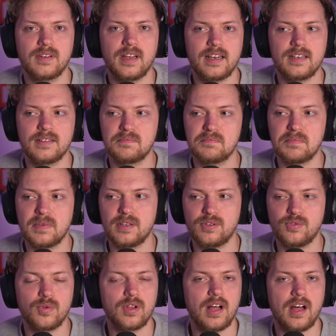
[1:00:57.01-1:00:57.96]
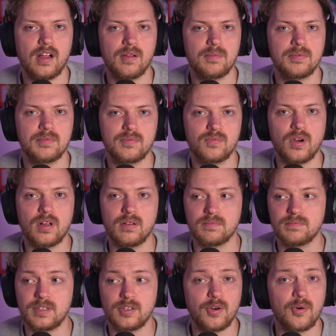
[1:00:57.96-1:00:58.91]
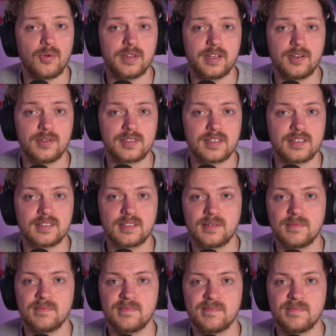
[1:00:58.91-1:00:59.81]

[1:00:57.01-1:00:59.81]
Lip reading: and you will help, well, the whole ecosystem.